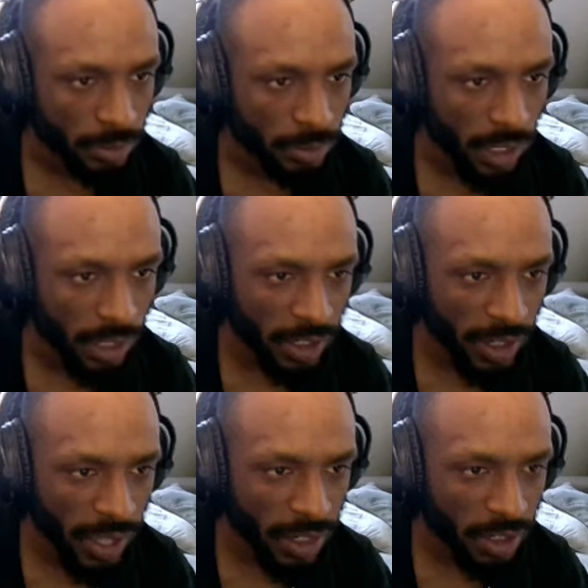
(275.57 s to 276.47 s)
And
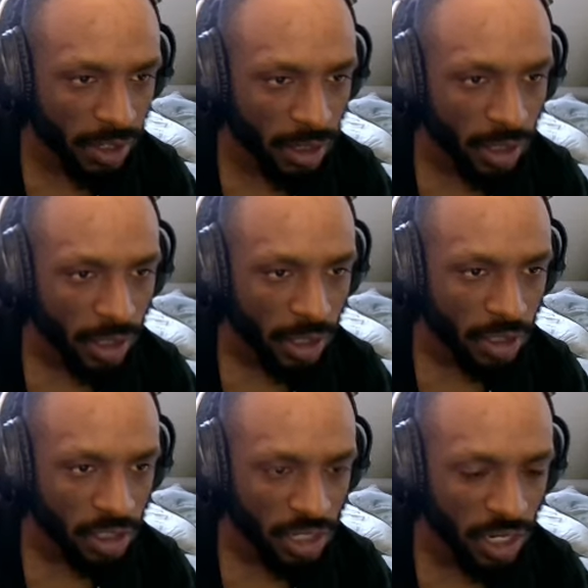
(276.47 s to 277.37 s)
again,
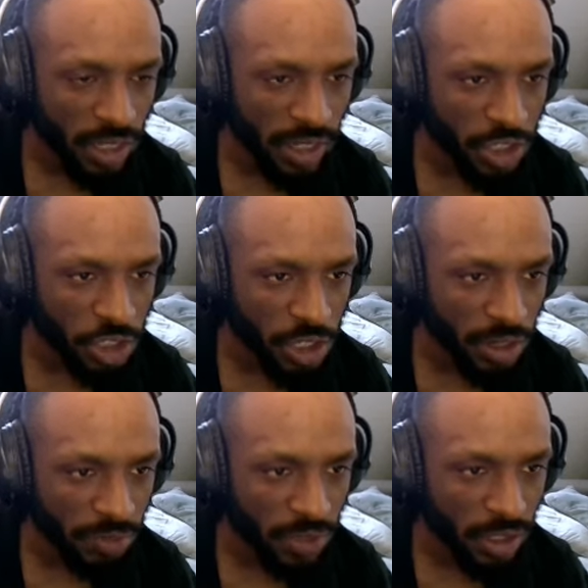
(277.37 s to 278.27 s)
just hitting that
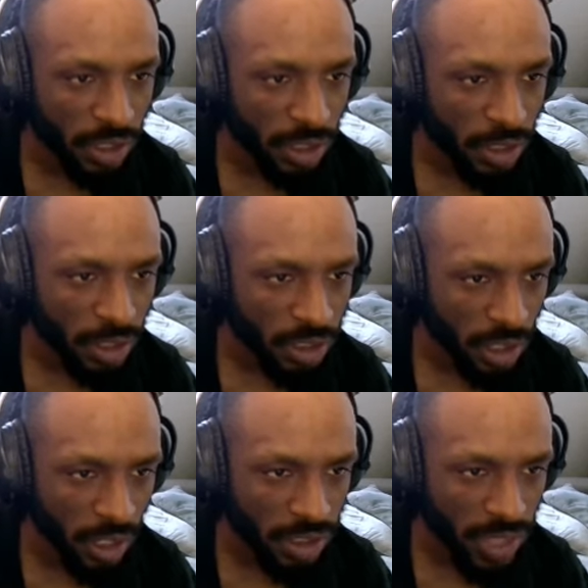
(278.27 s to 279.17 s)
shift
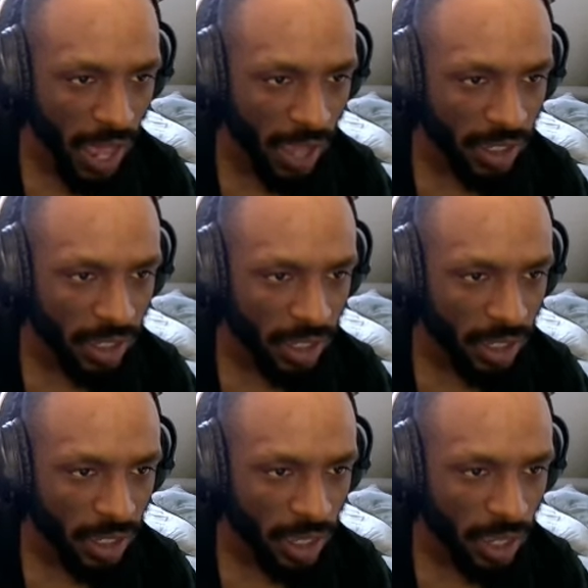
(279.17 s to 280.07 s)
to attack
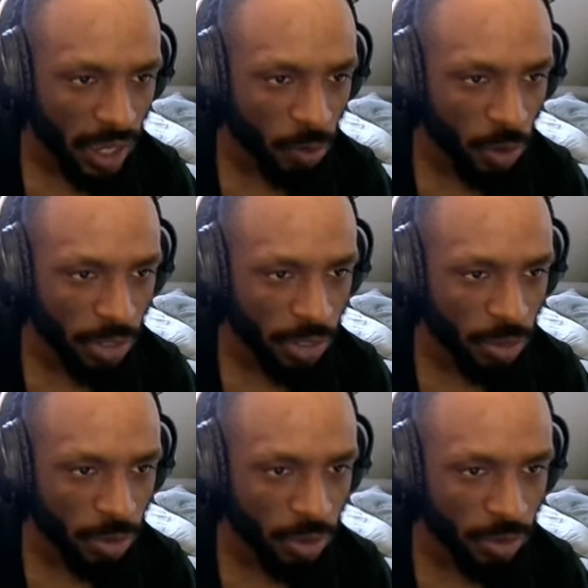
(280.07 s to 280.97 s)
and run
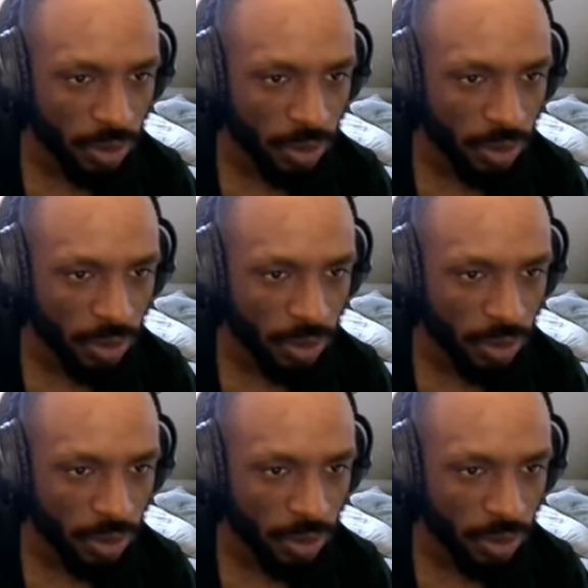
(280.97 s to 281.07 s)
through.